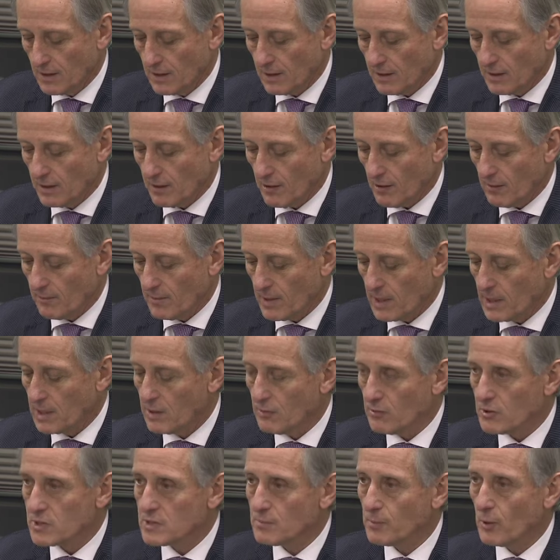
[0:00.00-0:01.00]
There are many
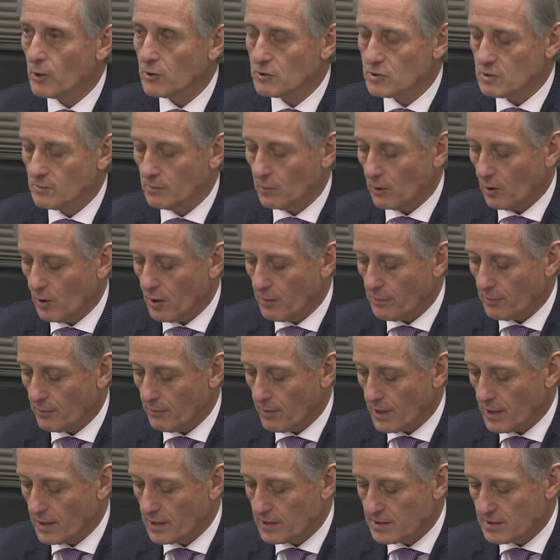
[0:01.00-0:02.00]
responsible
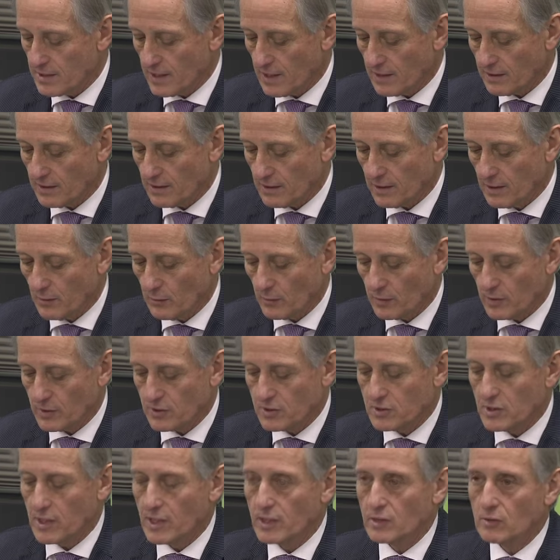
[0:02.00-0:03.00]
operators out there with a
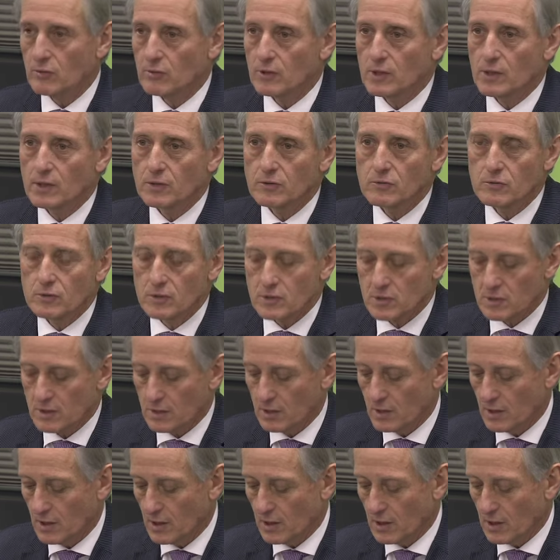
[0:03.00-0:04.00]
genuine
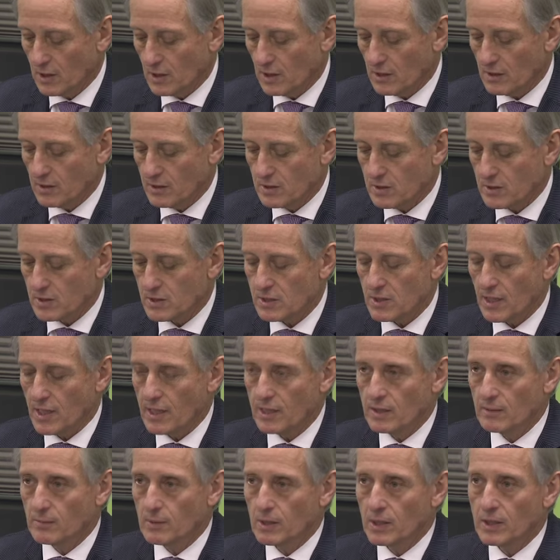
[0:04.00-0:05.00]
interest in the
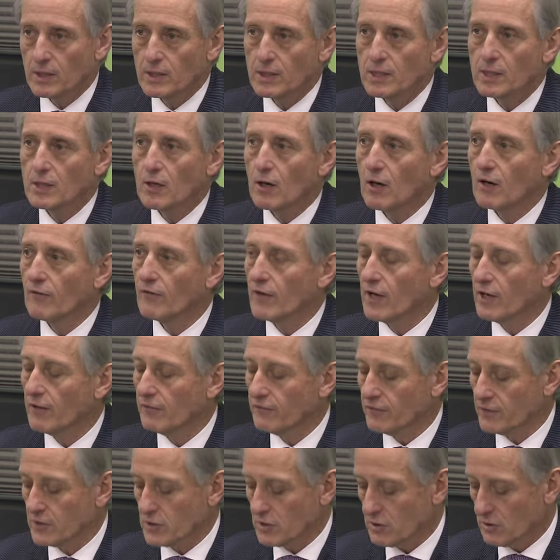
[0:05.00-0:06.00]
sustainability of our
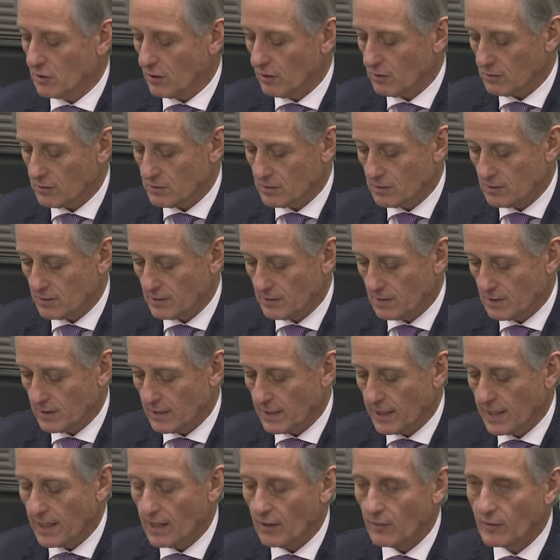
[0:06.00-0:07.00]
fish stocks.
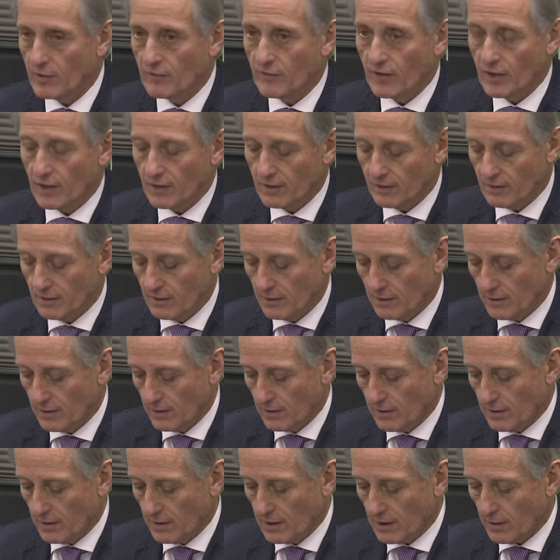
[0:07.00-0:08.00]
However,
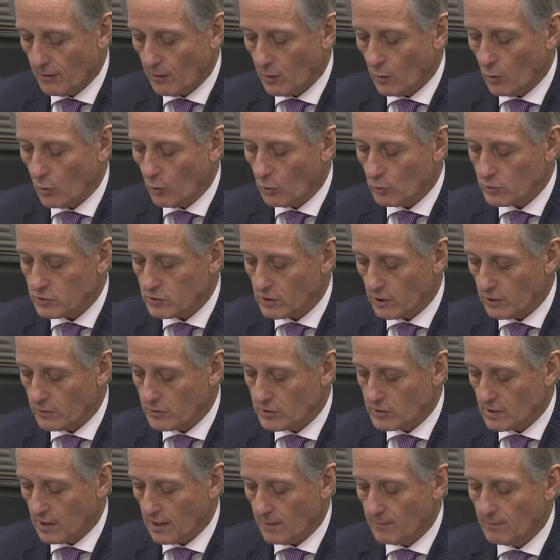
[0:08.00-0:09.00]
there are also
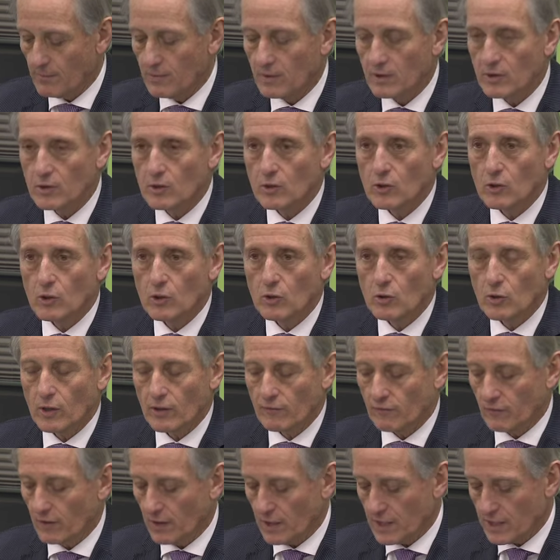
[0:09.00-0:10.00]
some who
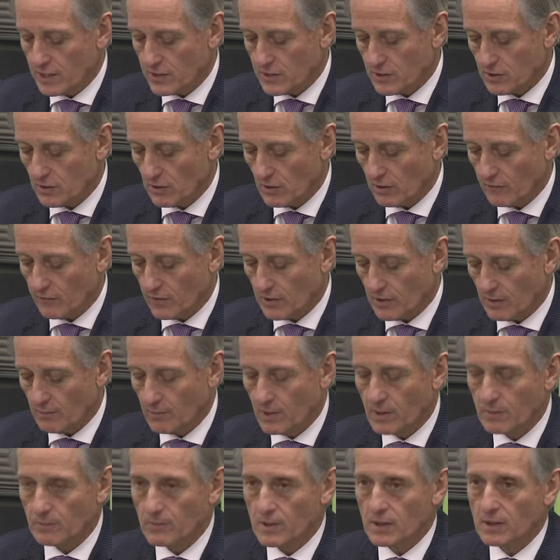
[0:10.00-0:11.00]
have less of a
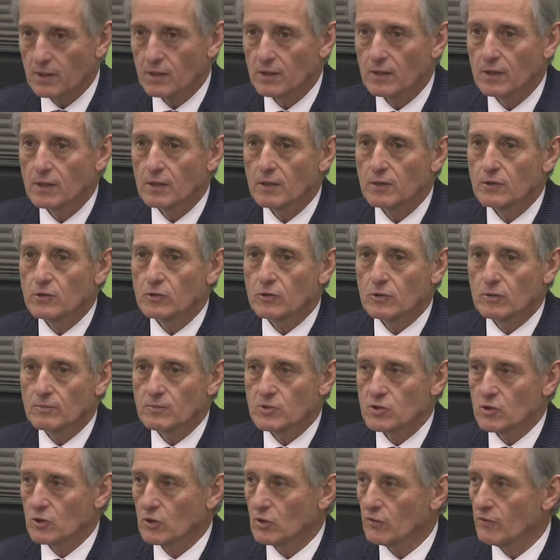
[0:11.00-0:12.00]
commitment to
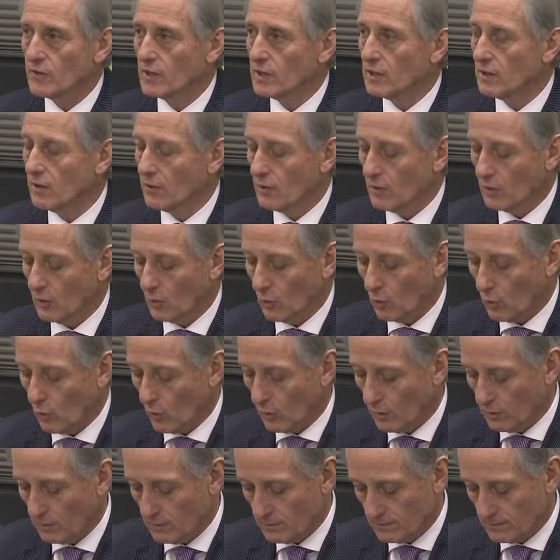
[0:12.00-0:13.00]
observing the law.